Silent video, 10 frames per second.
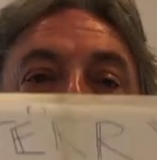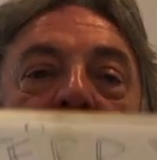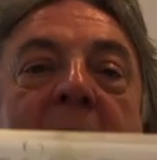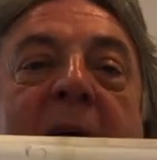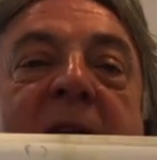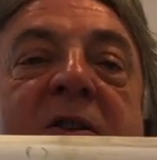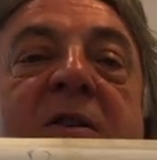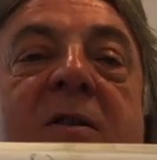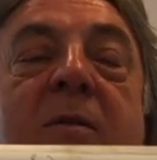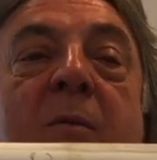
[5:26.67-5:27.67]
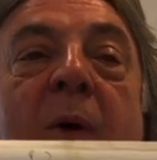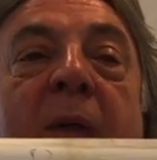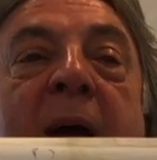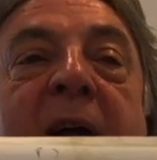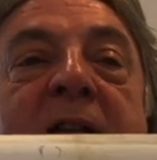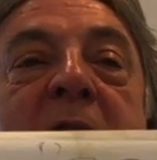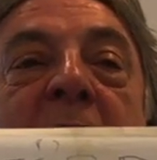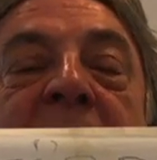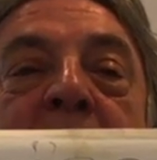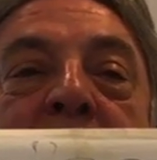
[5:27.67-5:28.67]
That's what they had to
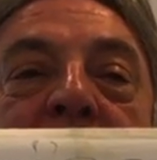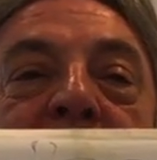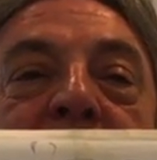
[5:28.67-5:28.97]
offer me.